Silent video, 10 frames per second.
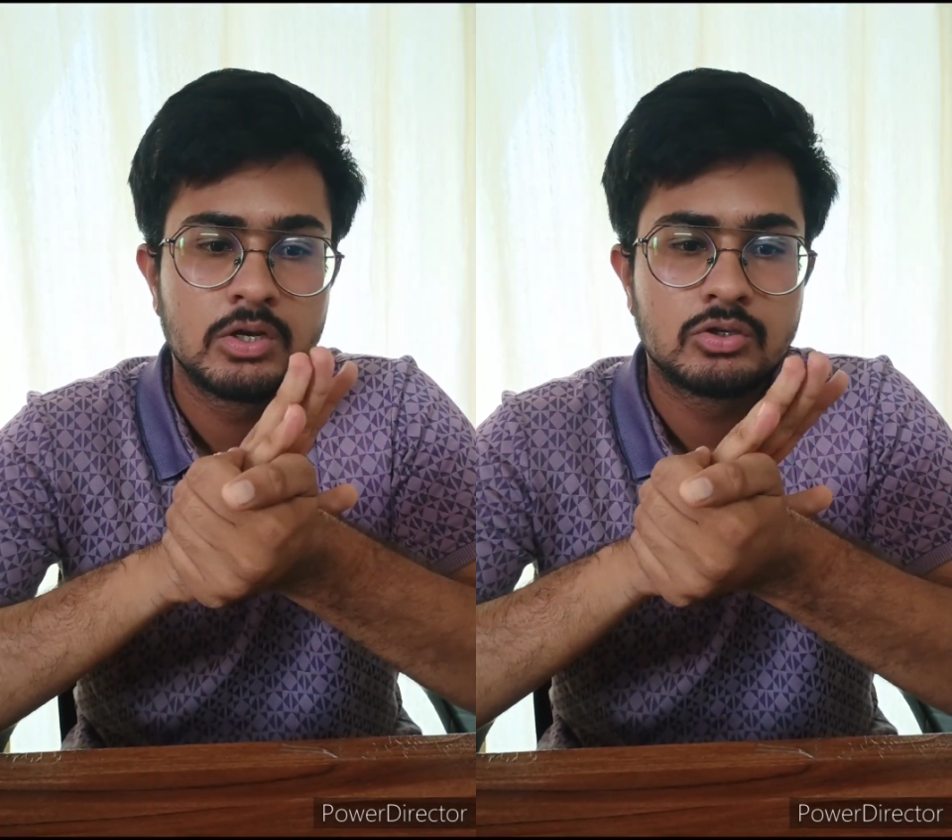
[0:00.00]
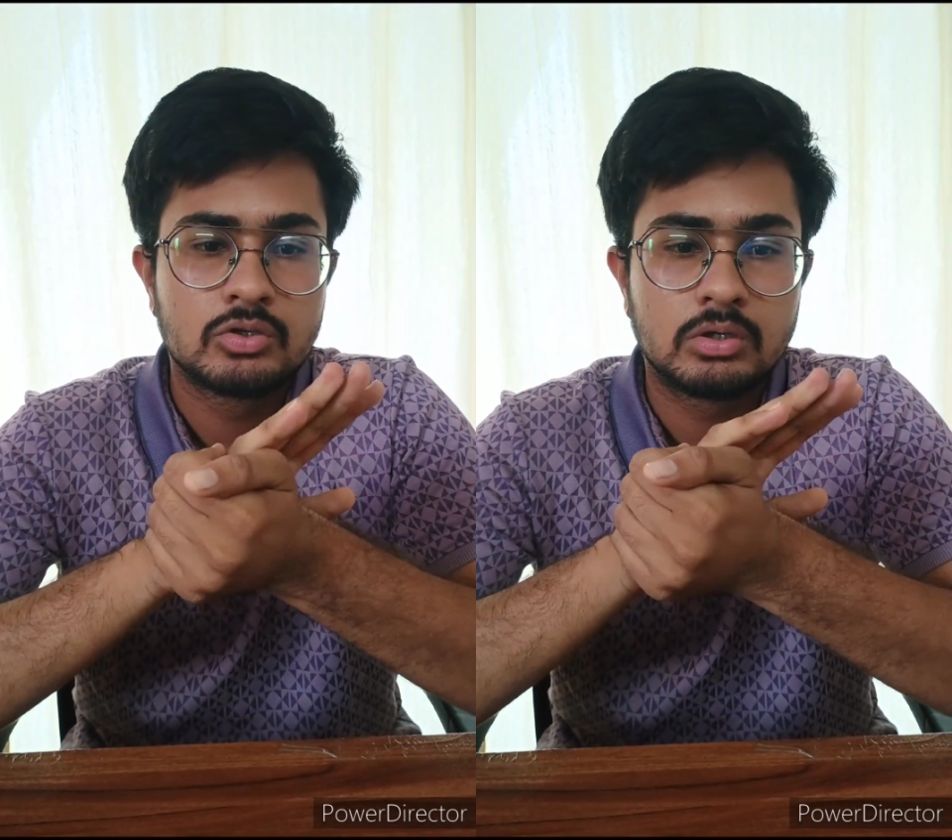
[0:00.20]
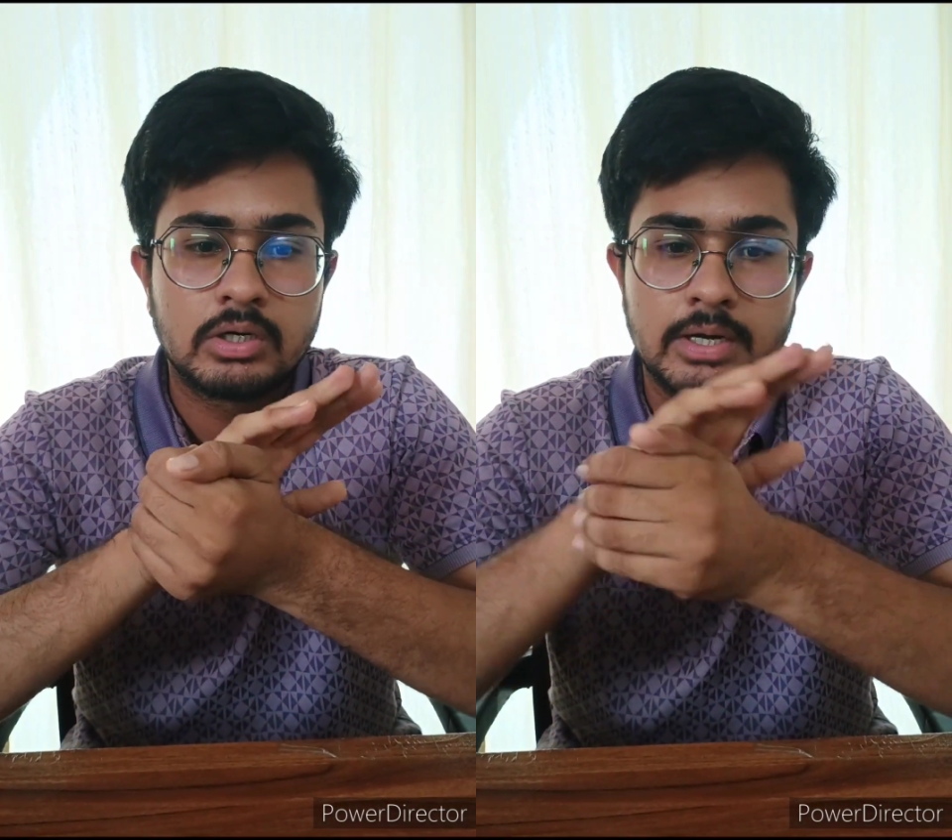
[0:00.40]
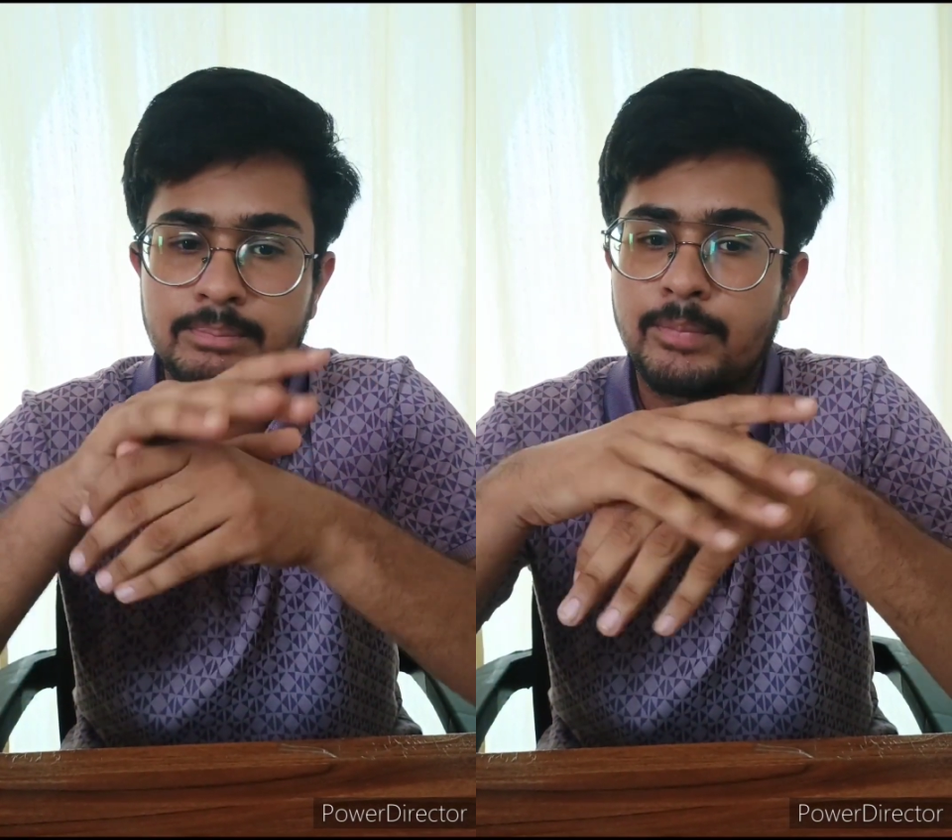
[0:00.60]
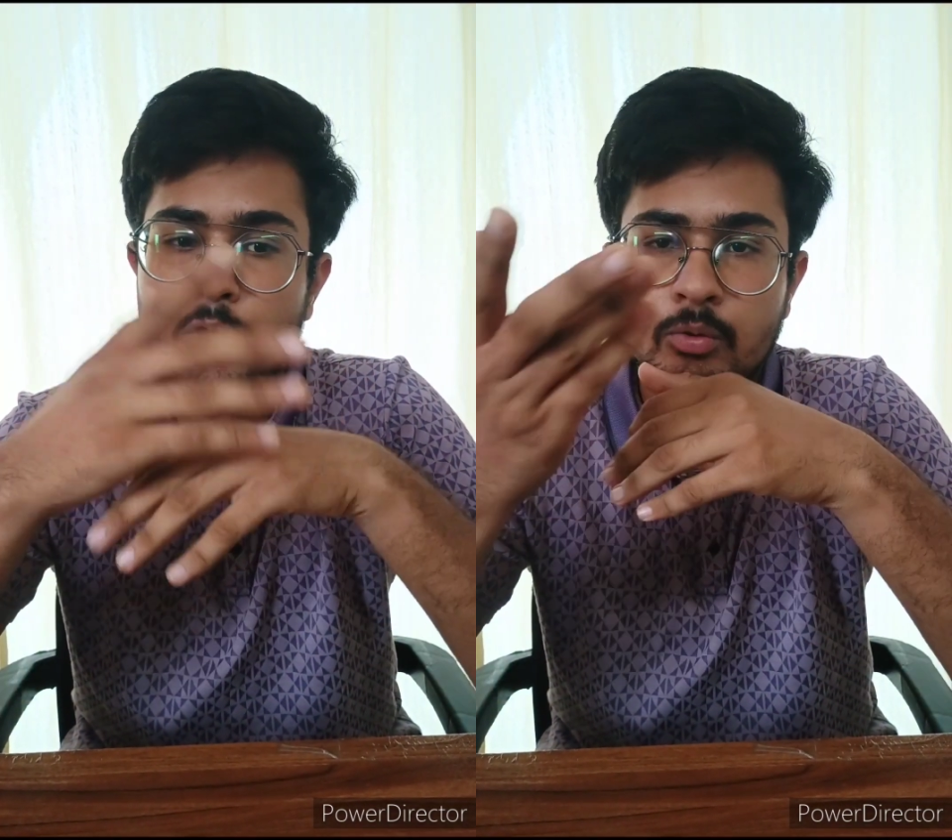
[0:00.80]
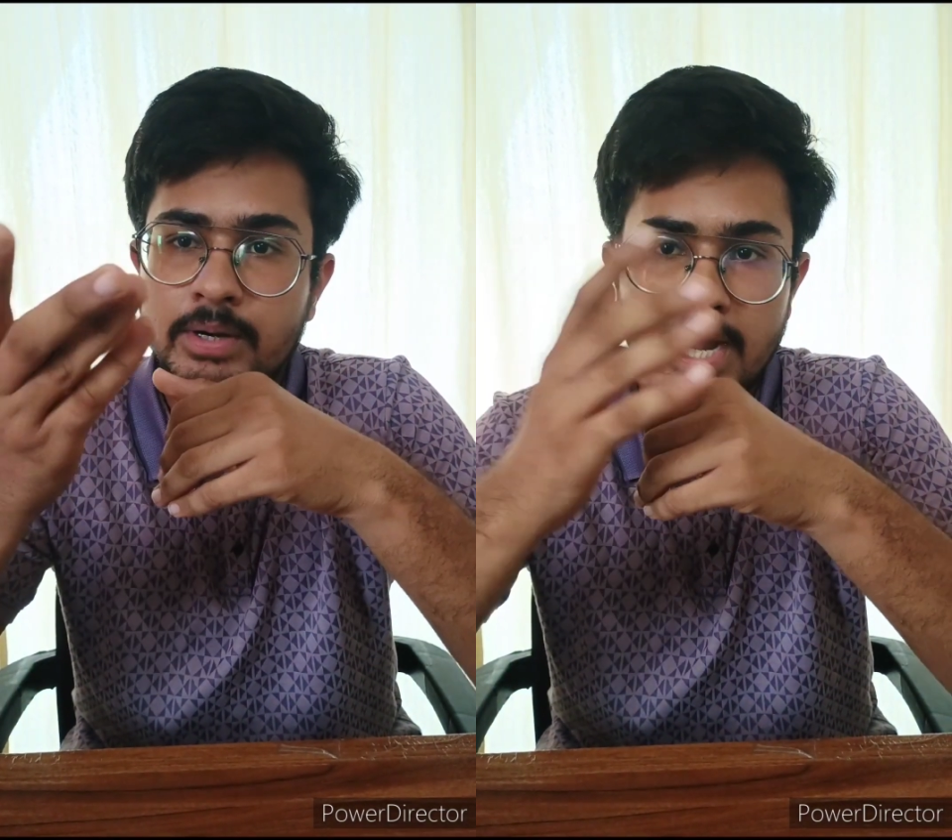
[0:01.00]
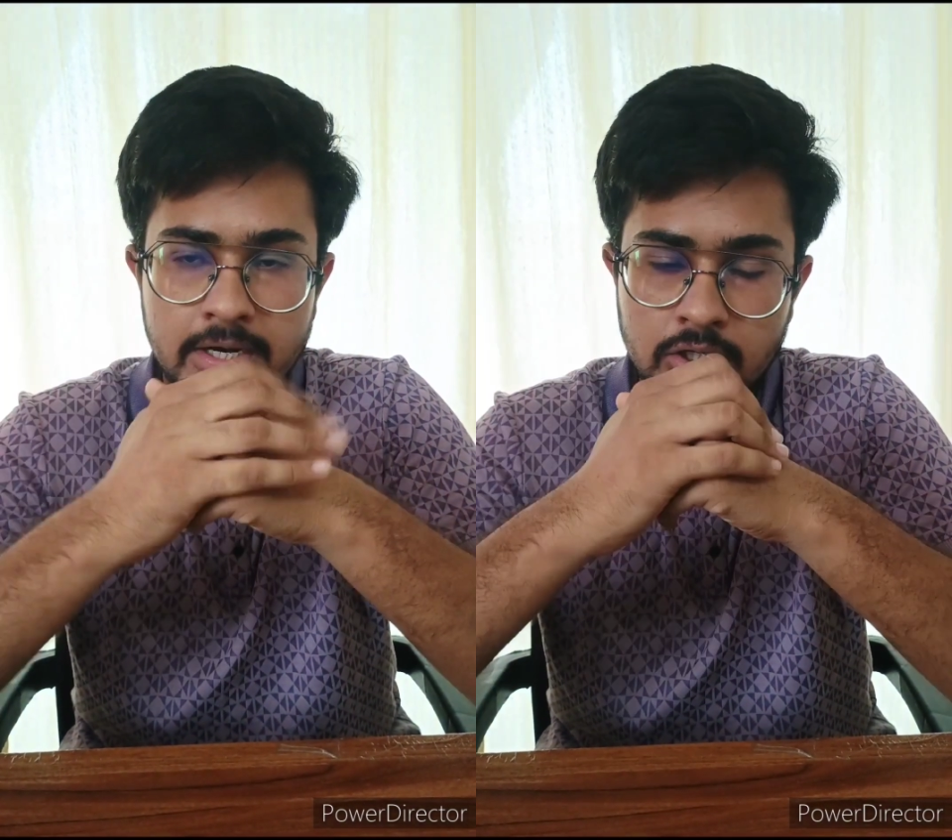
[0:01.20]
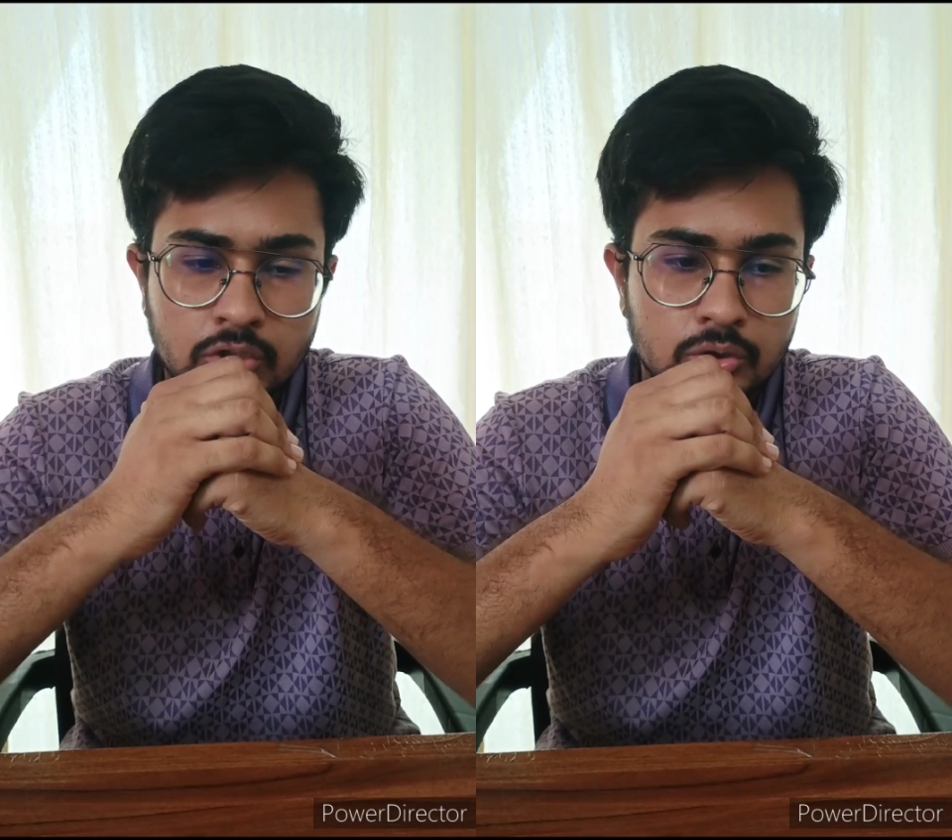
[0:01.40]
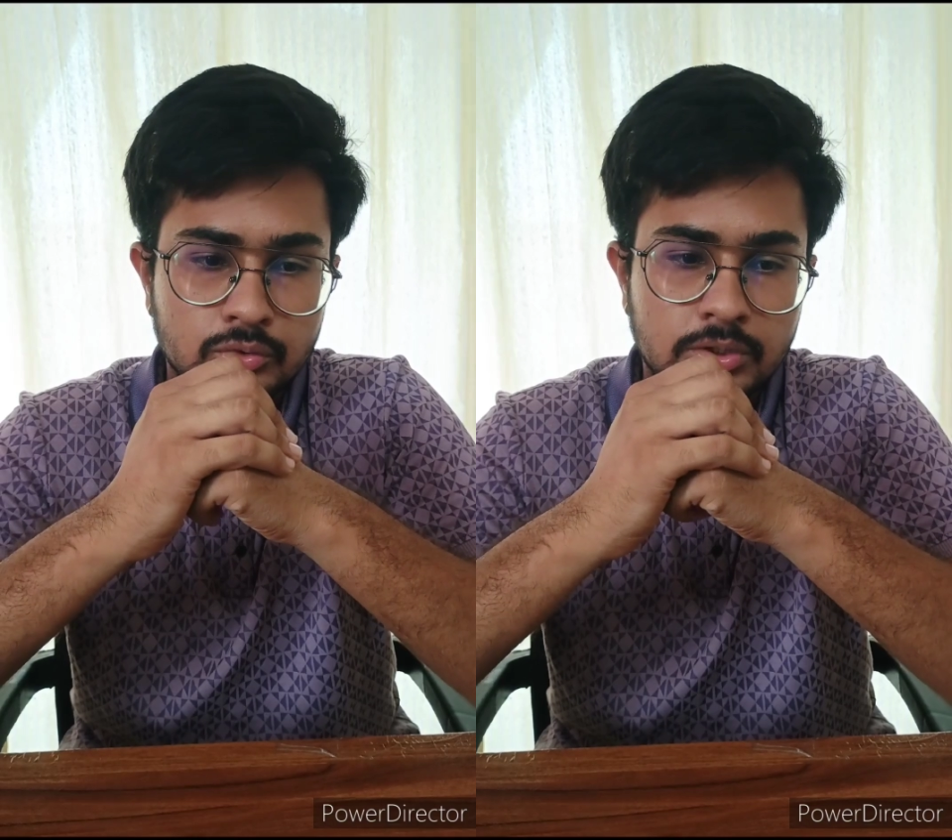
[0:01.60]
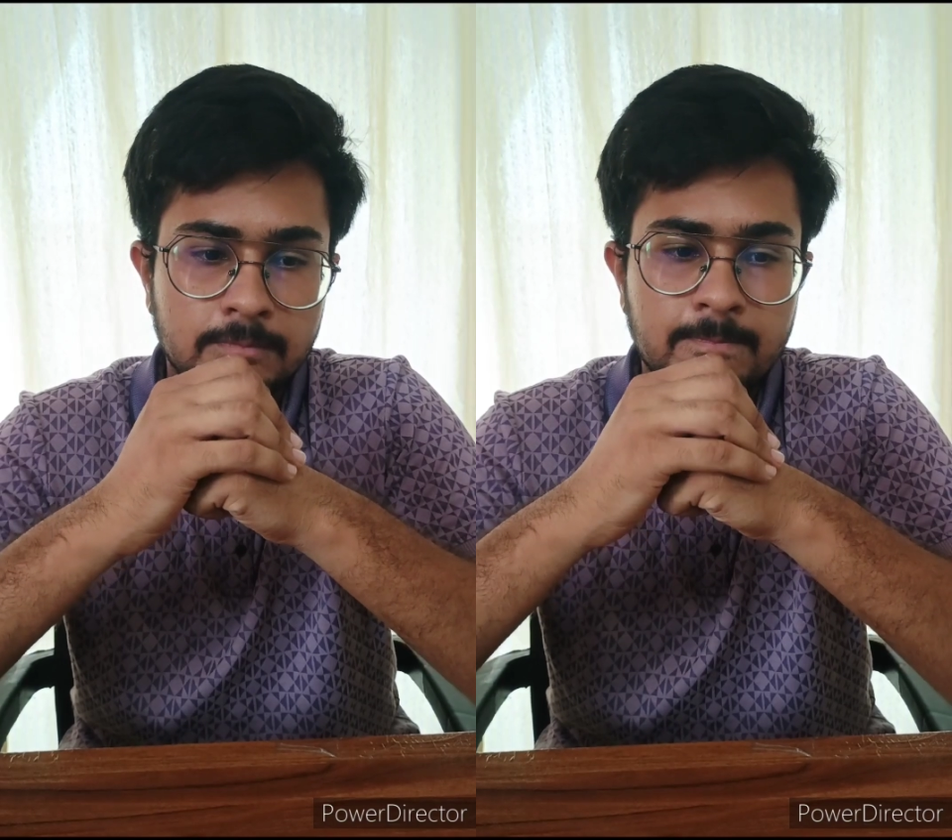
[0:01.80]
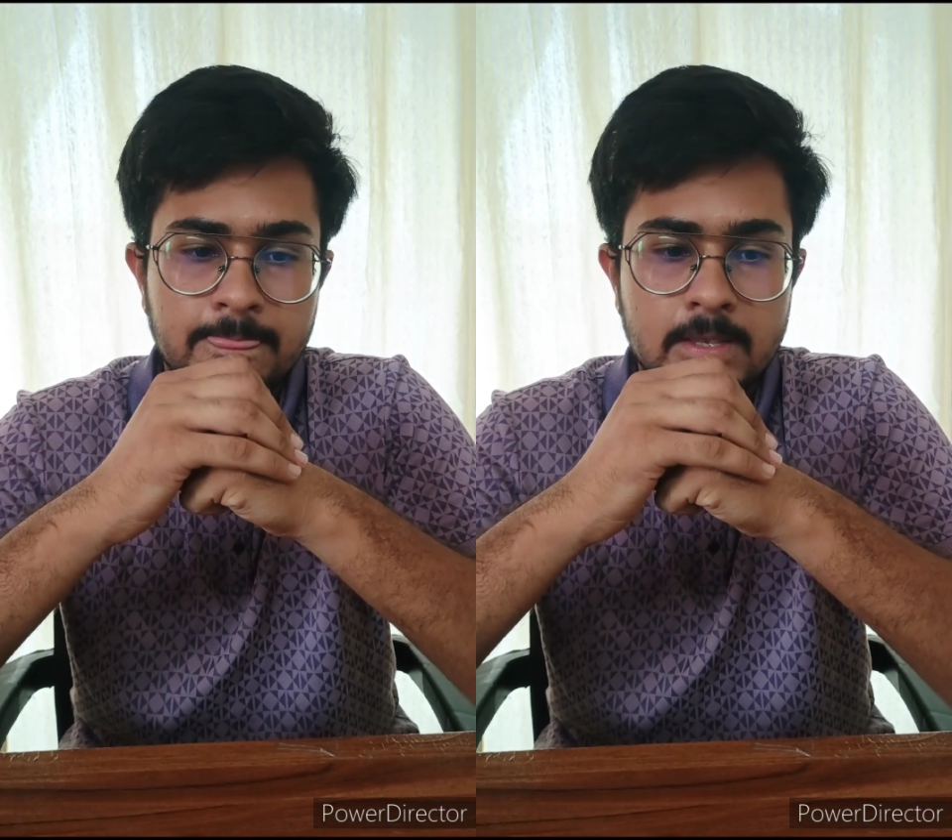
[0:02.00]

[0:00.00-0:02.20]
So empowerment and inclusion.